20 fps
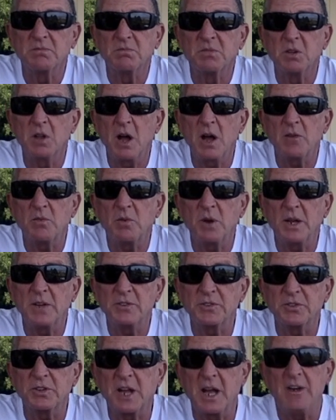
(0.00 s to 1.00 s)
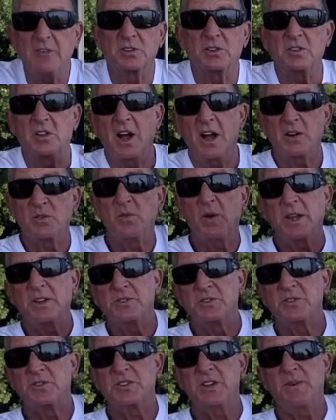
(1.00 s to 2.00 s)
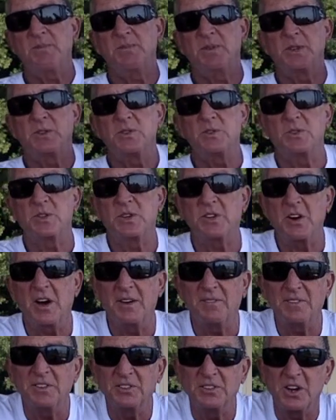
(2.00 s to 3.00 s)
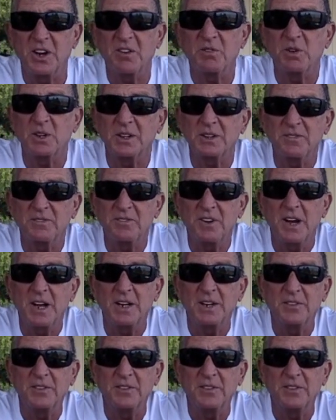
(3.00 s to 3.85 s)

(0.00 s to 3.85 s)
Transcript: clockwise or counterclockwise or something and do the coffees. They're really fun.